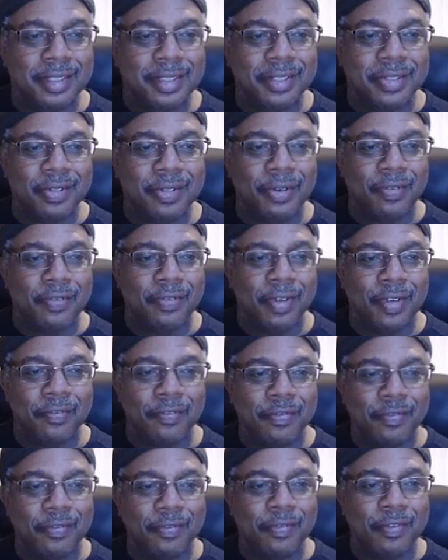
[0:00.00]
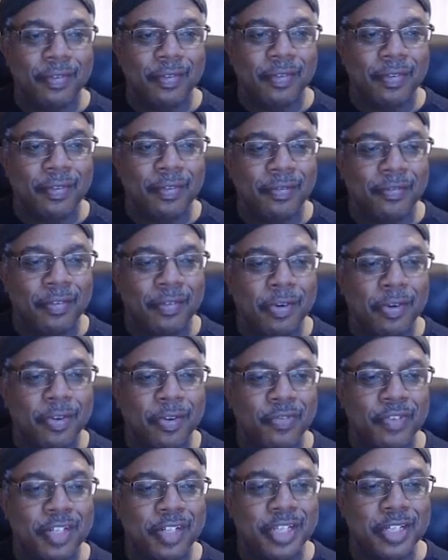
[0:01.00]
So if Ferg,
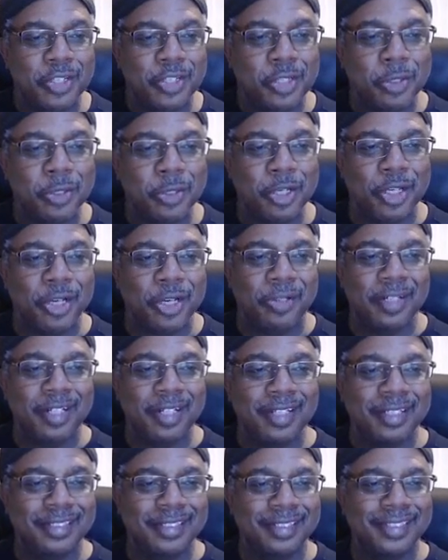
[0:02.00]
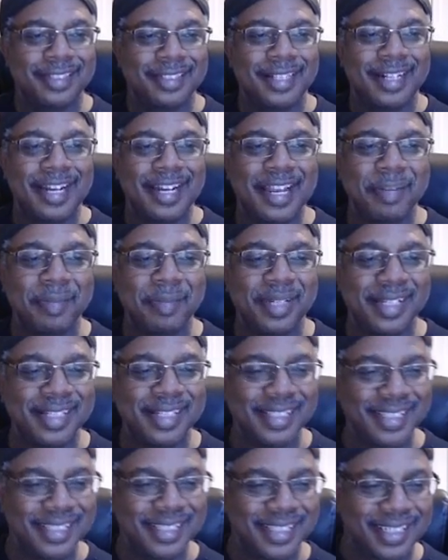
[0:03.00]
you finna hit the studio, huh? All right,
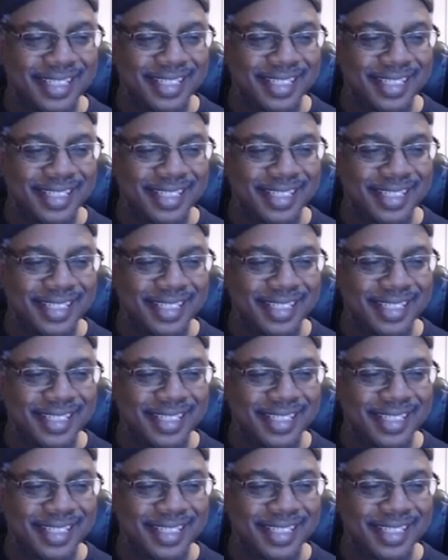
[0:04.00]
man.